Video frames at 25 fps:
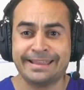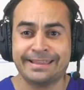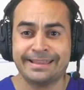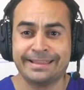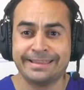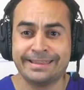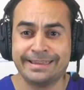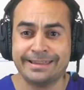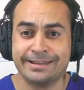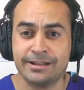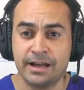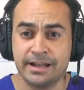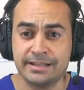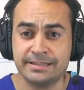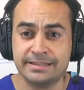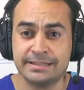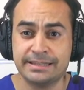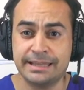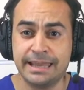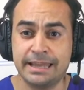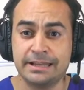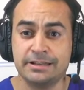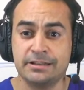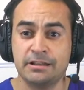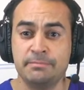the United
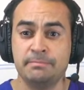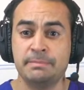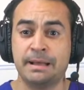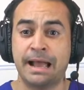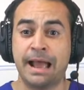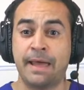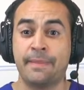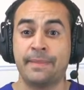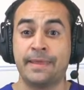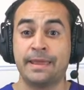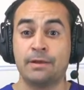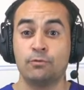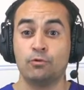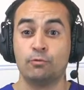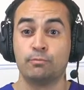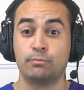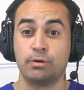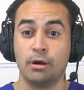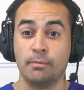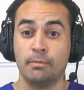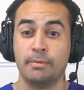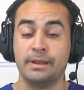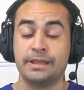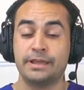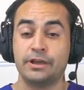Kingdom and they will
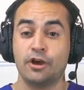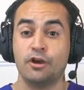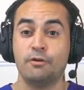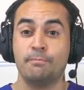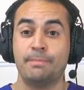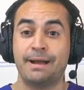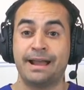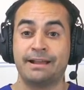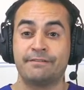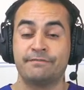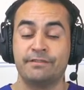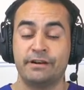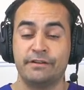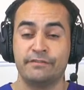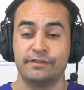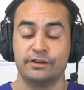probably go back very,